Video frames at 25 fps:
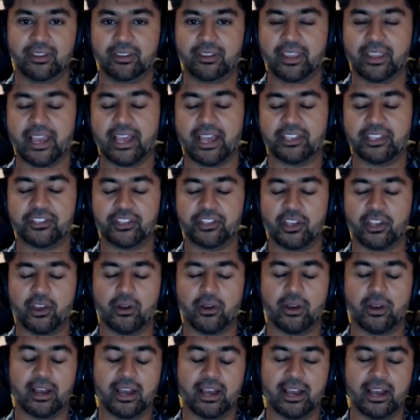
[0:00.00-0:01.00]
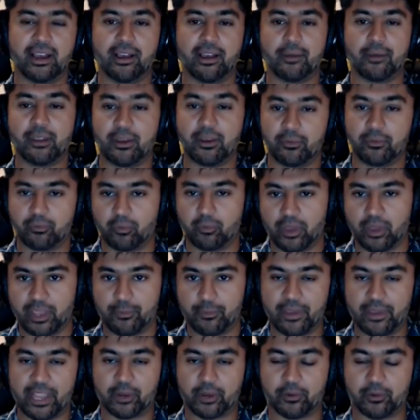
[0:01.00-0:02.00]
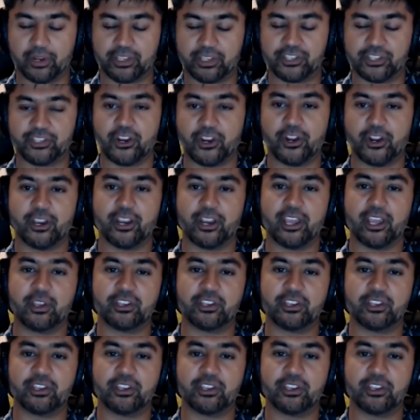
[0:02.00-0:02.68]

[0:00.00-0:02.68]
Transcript: Yeah, so I mean, way back when I started,